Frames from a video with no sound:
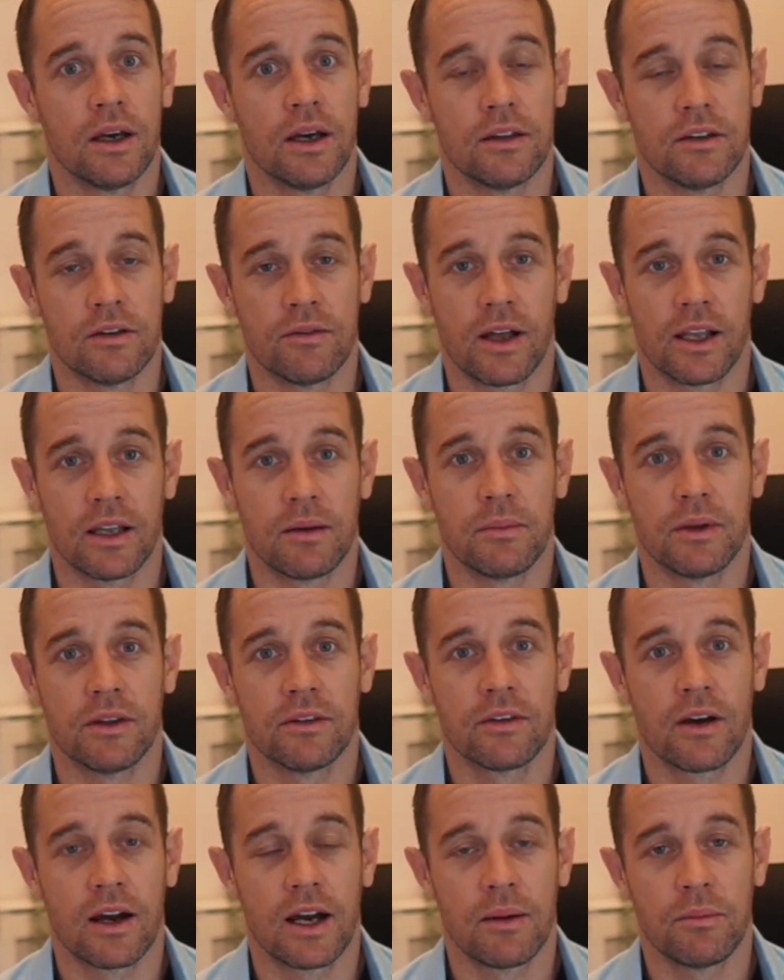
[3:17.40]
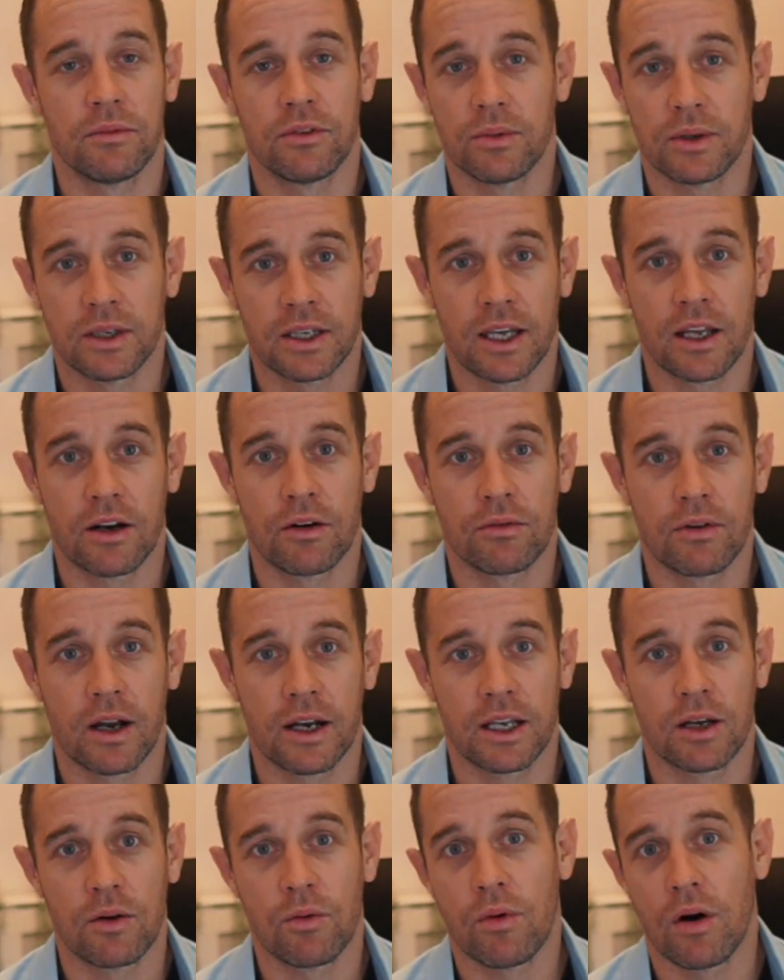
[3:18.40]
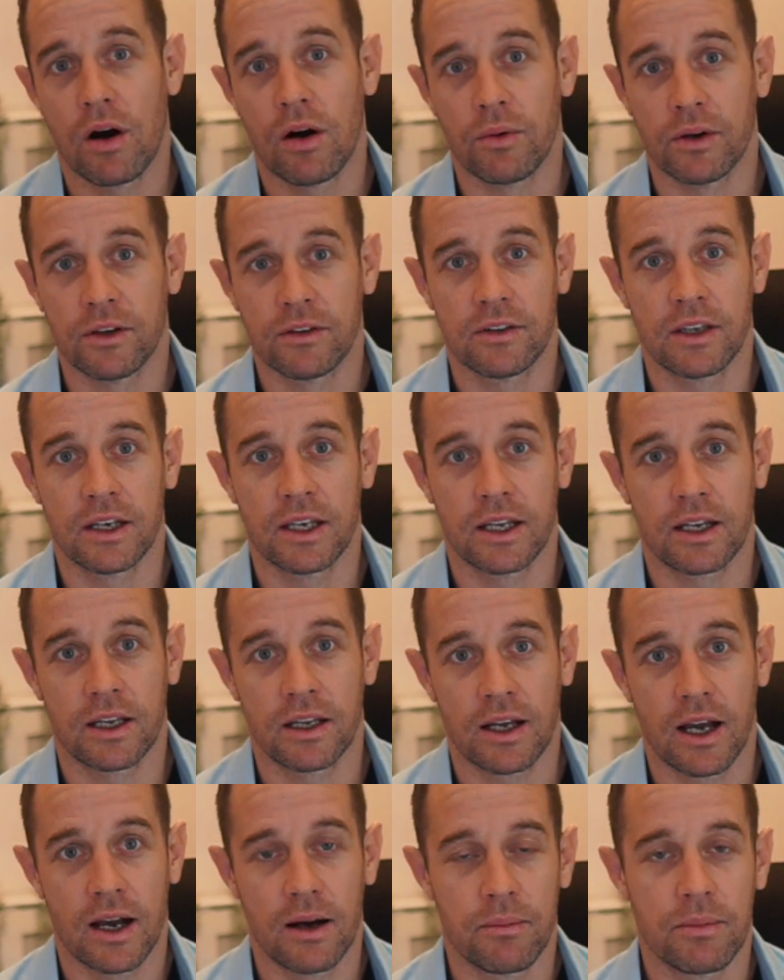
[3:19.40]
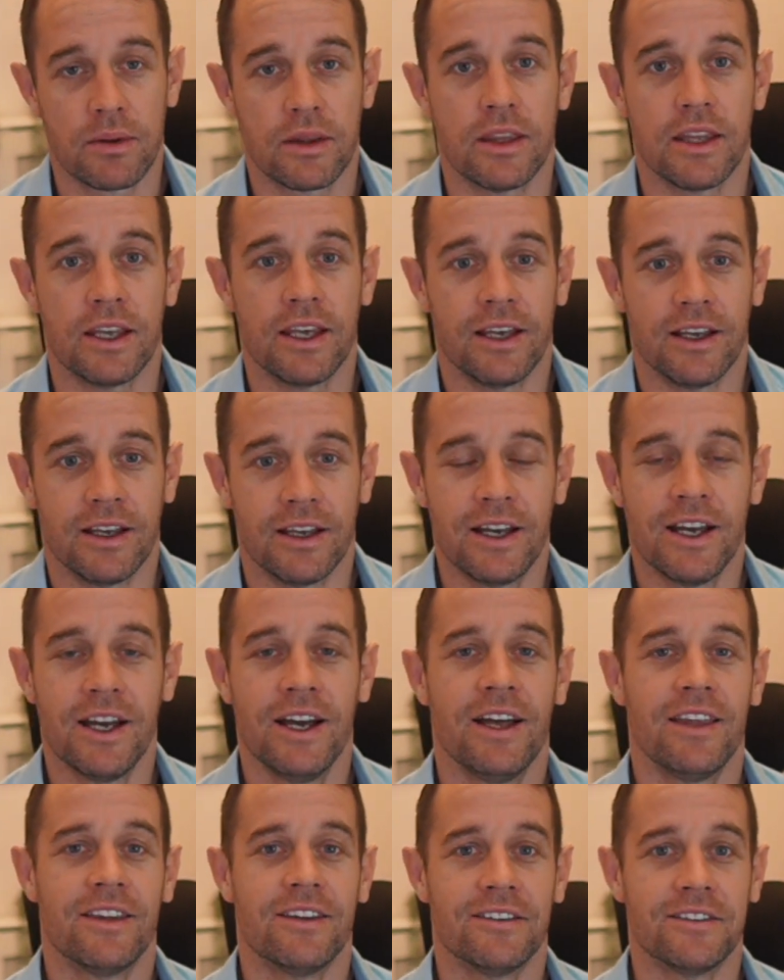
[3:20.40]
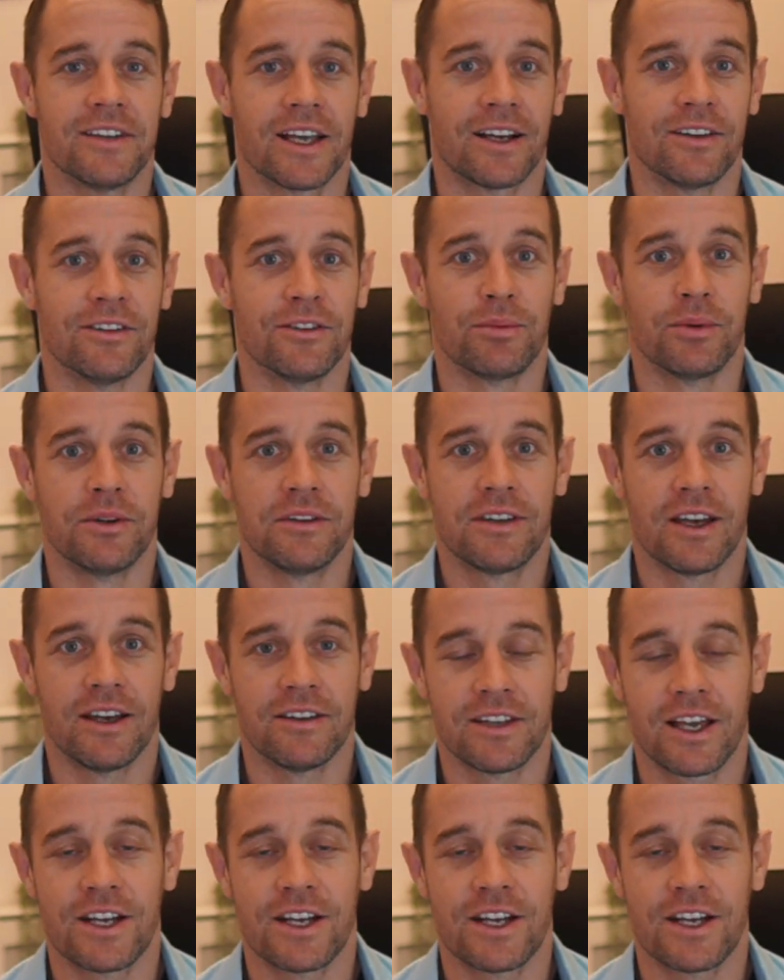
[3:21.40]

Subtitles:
development time, so we can get it running while we're setting up the second split test.